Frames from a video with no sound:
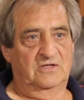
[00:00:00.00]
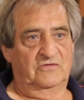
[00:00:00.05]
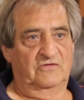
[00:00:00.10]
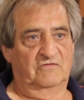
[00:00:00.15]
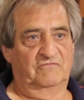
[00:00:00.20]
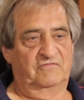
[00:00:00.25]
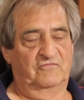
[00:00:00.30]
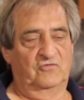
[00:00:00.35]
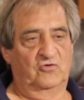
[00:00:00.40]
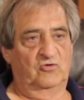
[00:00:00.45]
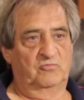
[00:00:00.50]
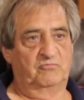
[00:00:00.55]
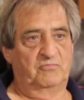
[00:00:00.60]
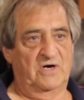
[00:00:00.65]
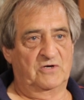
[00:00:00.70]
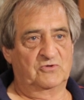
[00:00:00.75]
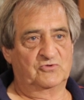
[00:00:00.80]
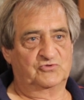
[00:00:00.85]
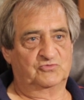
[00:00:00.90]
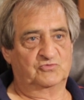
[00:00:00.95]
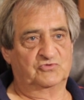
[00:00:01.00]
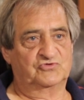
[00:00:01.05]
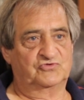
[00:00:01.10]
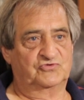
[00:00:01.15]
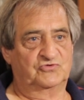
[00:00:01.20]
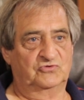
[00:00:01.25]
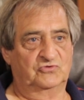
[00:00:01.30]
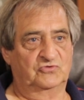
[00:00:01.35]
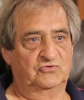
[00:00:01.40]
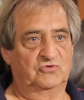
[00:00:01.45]
the 4 posts was
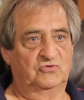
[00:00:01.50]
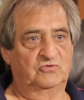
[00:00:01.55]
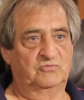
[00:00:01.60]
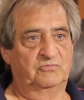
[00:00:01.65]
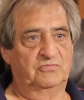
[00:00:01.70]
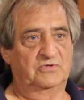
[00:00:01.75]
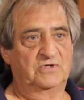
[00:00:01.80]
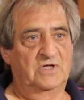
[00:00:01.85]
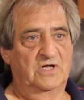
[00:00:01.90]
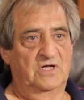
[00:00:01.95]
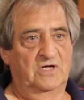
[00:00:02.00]
took up